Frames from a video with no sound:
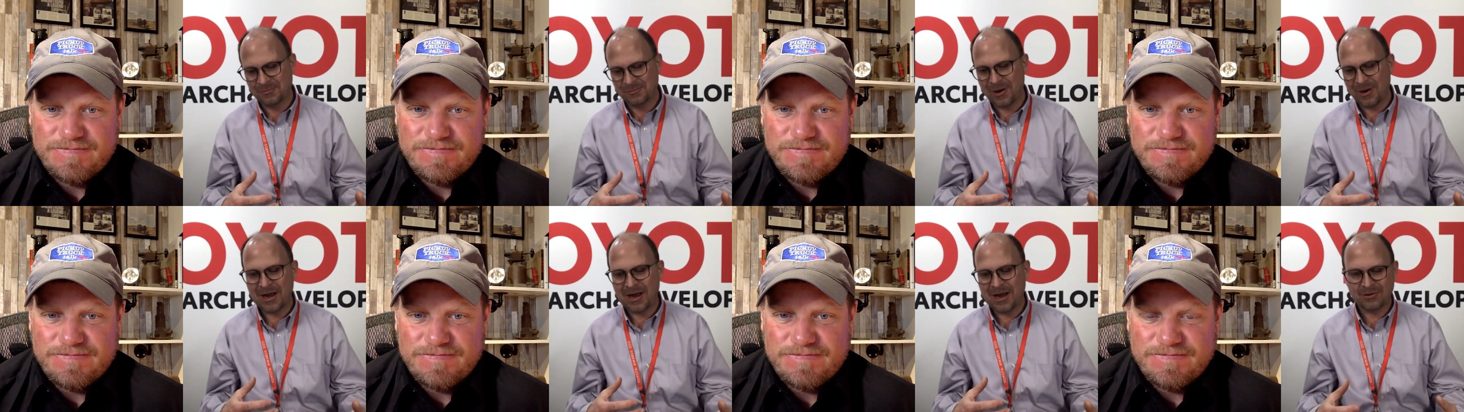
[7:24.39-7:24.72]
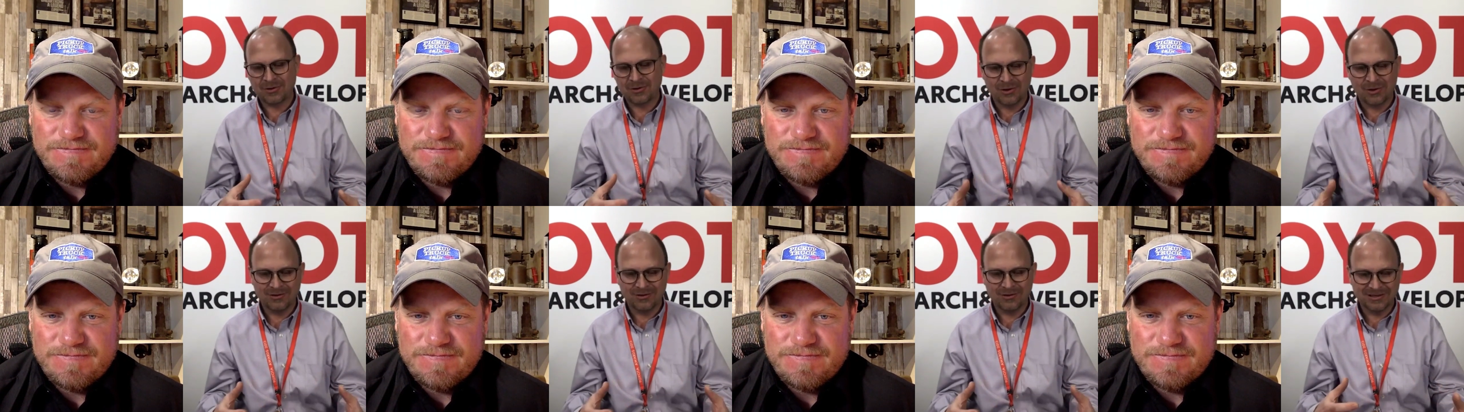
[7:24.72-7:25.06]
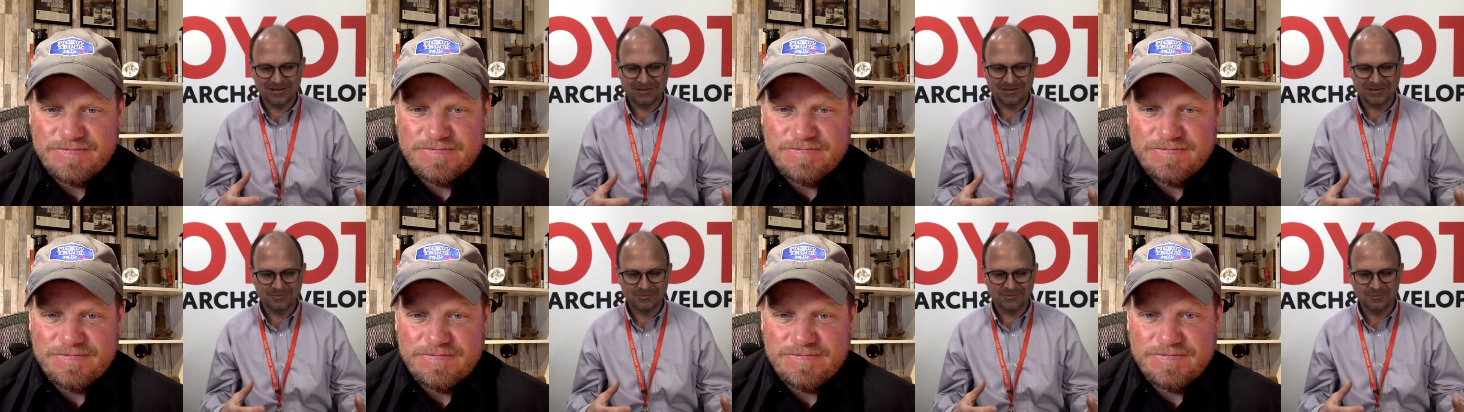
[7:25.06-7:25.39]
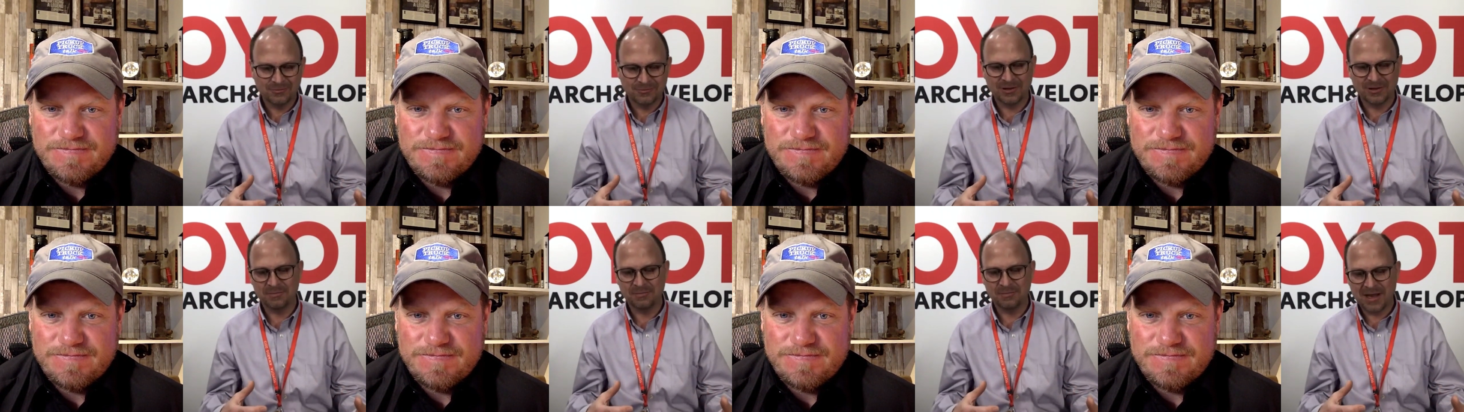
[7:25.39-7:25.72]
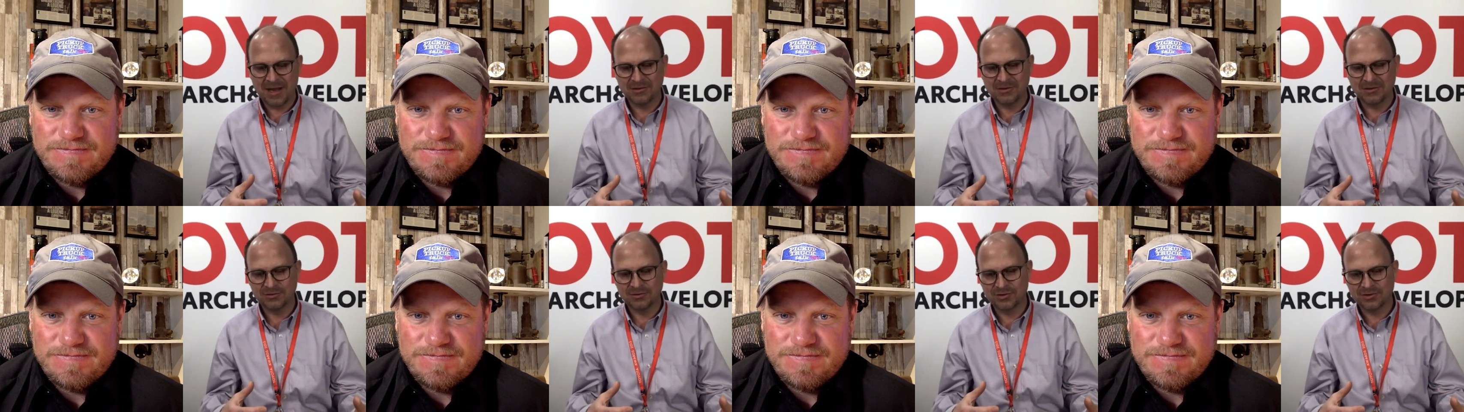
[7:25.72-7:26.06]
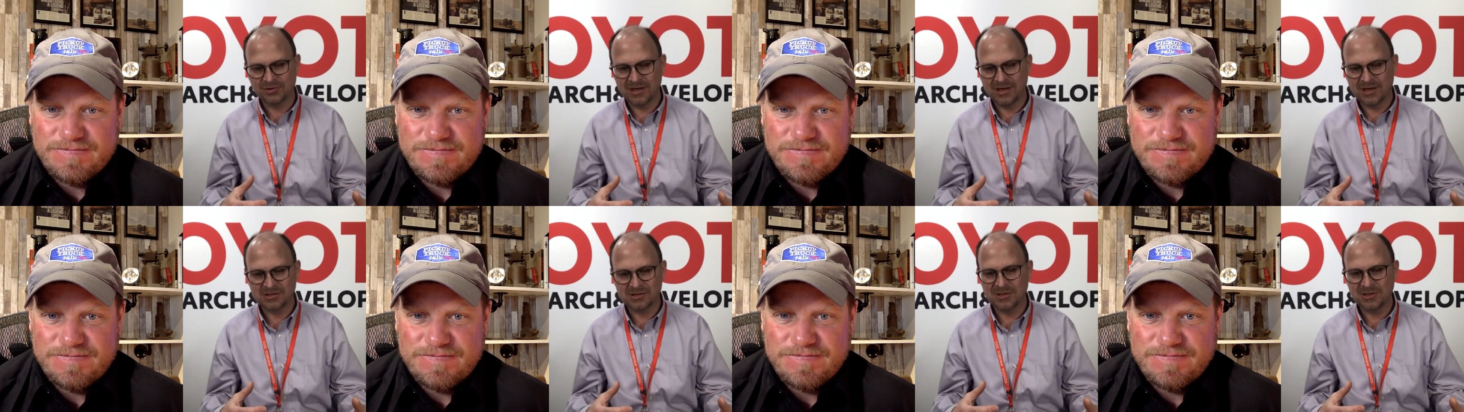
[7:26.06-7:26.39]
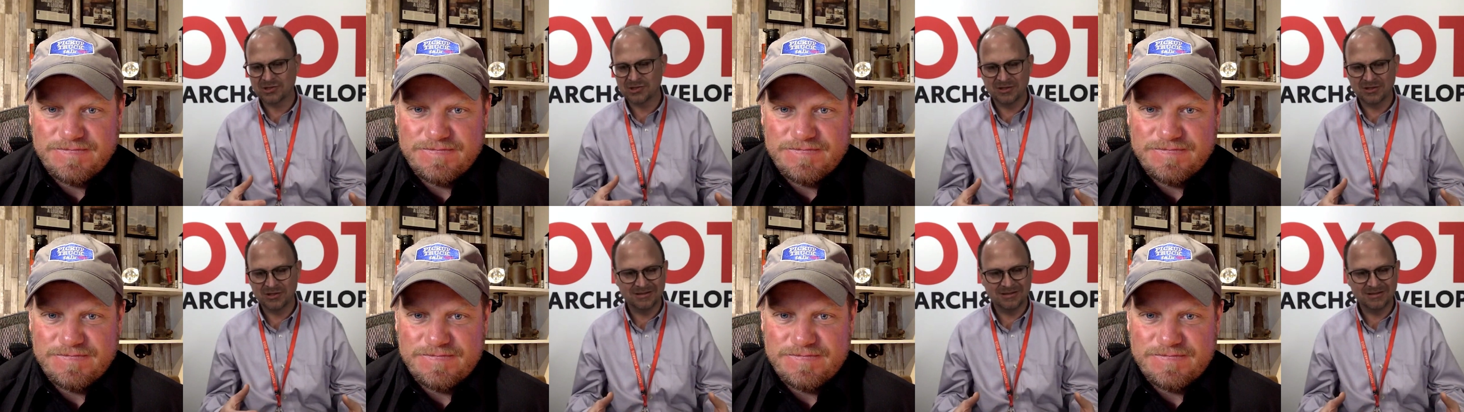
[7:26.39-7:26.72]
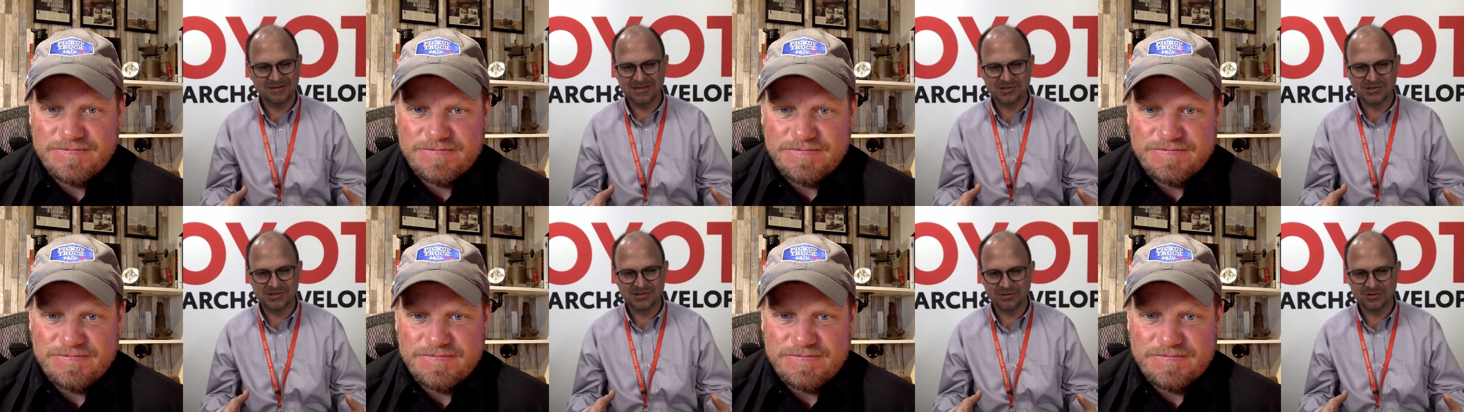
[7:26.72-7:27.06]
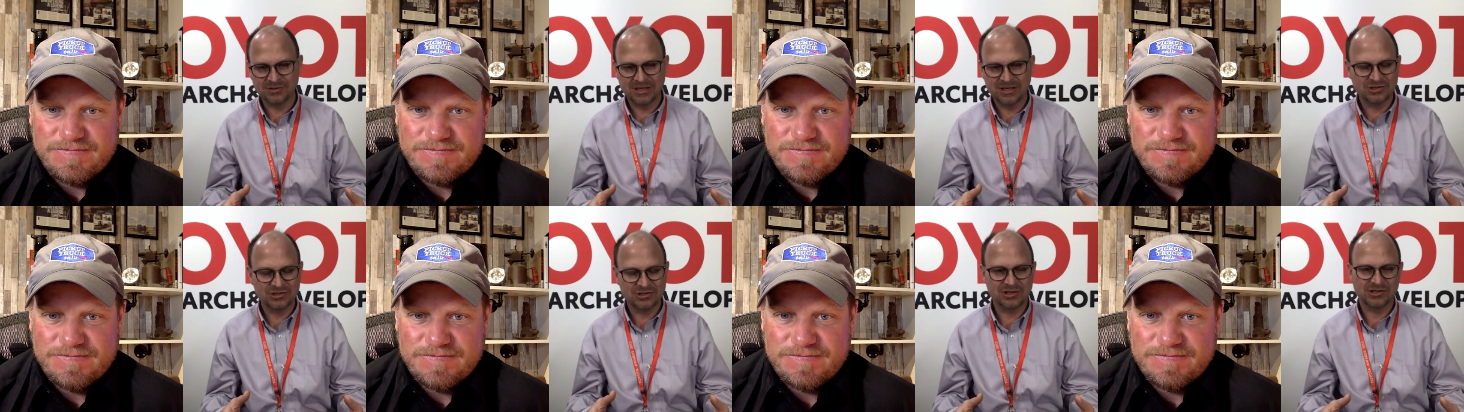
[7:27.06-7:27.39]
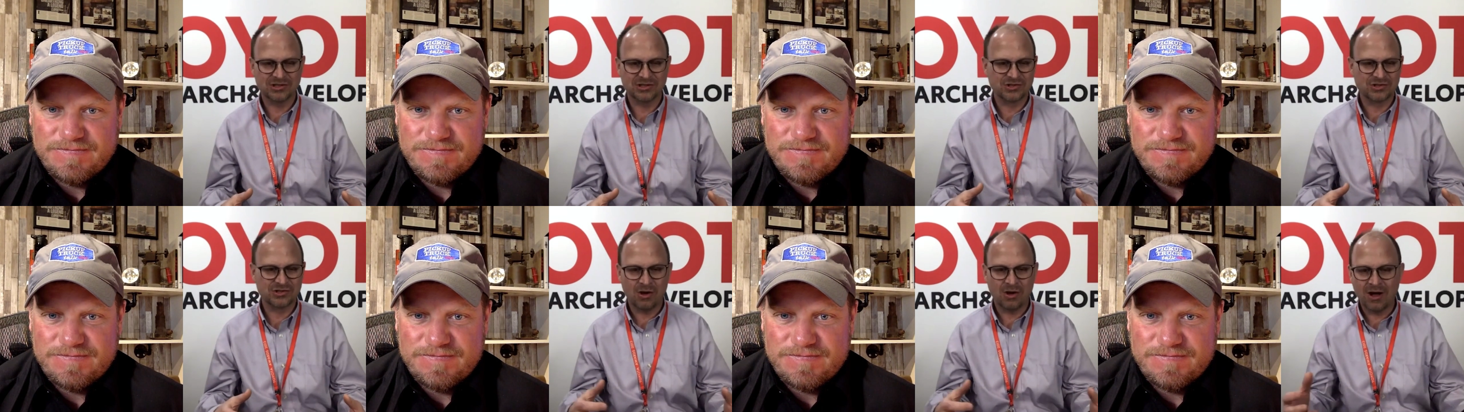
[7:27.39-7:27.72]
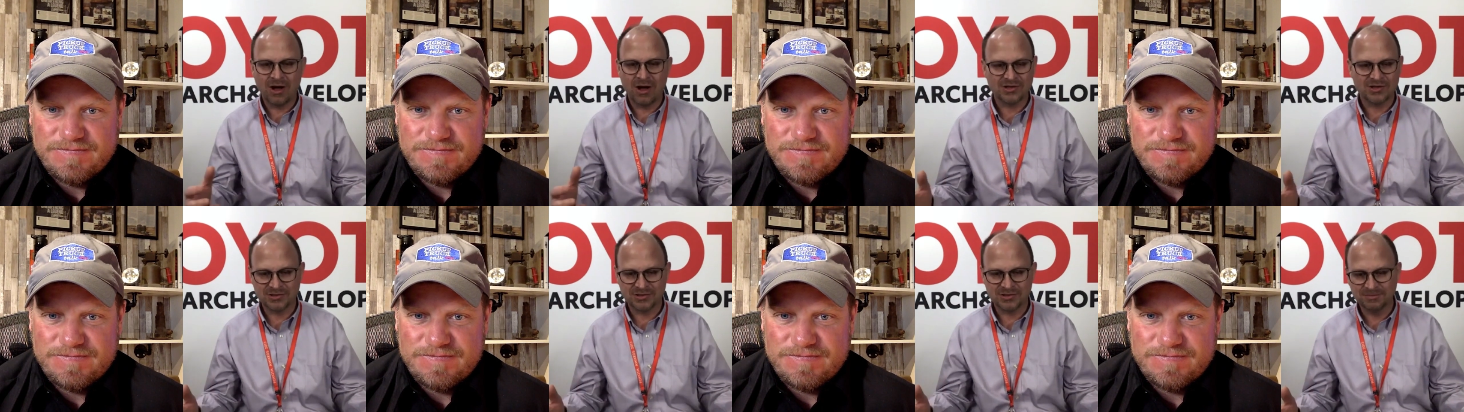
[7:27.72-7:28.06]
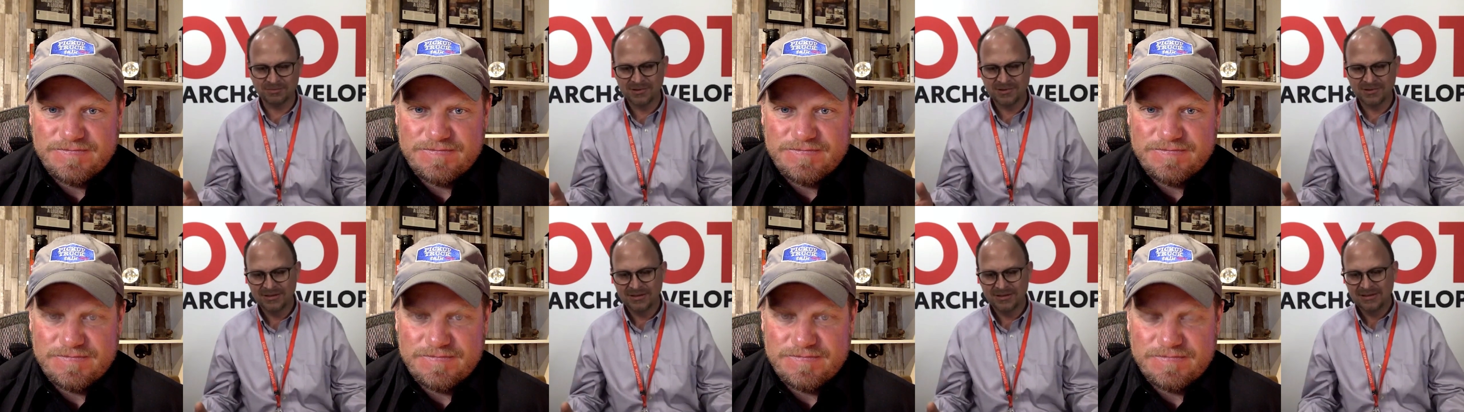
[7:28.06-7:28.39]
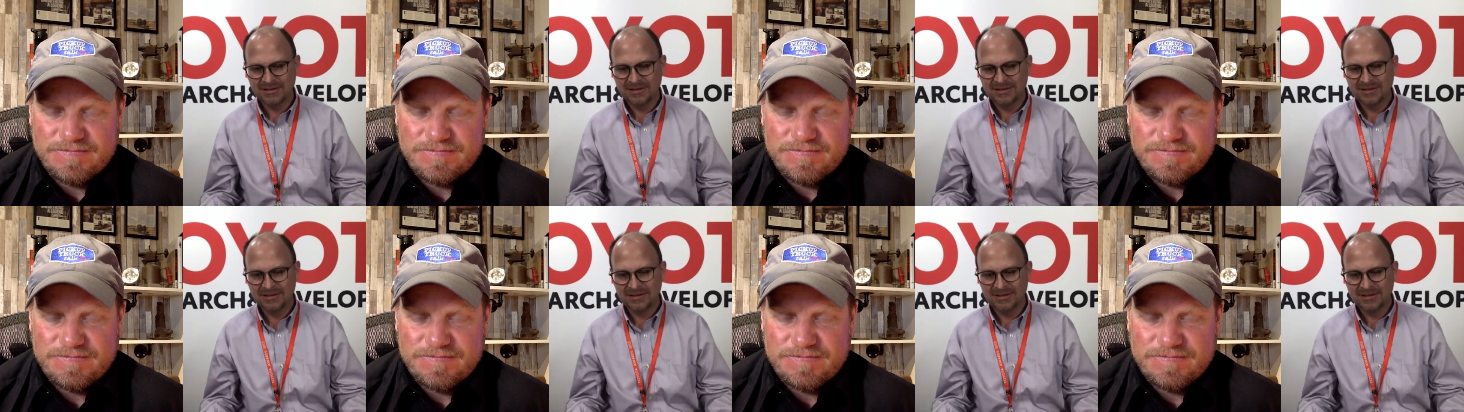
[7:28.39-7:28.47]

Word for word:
Speaker 1: rock crawling with a manual transmission and a diesel engine is awesome.